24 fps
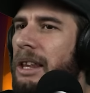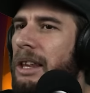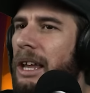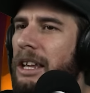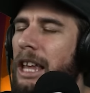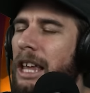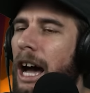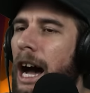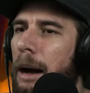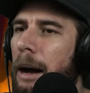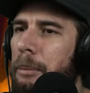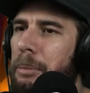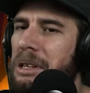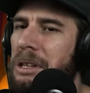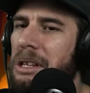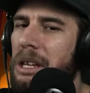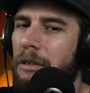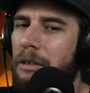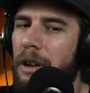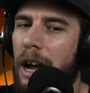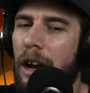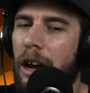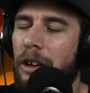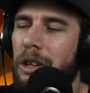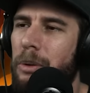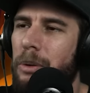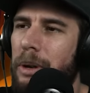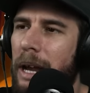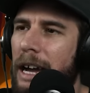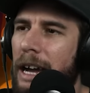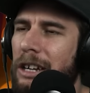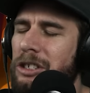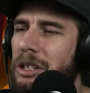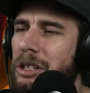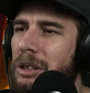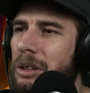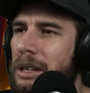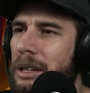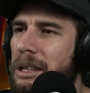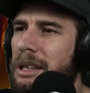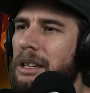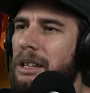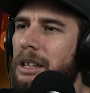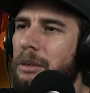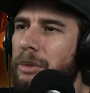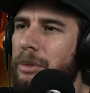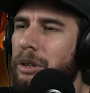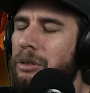It's like the opposite of how you would actually
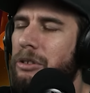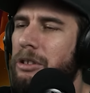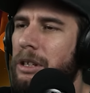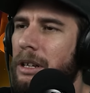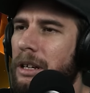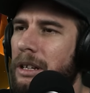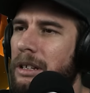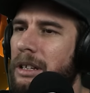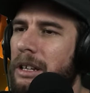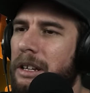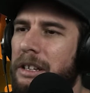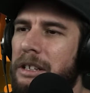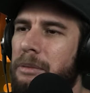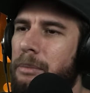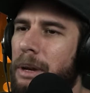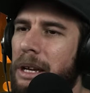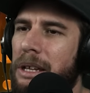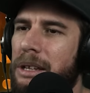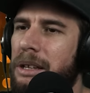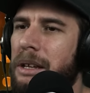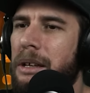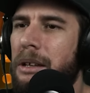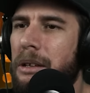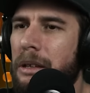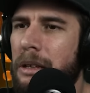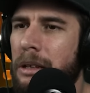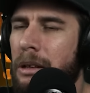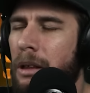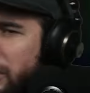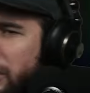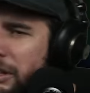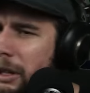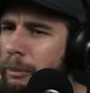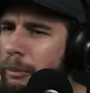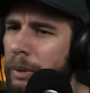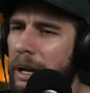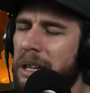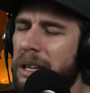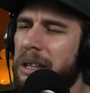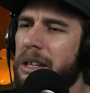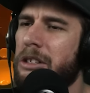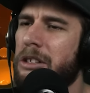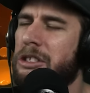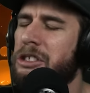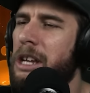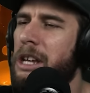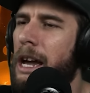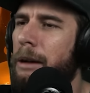listen to music. It doesn't make sense. In the bass,
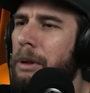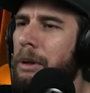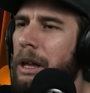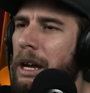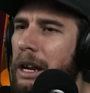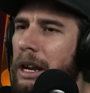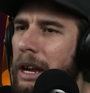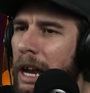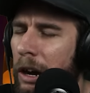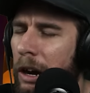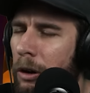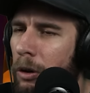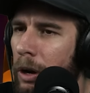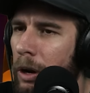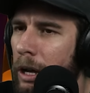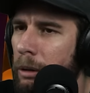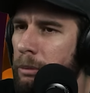you just kind of have like a narrow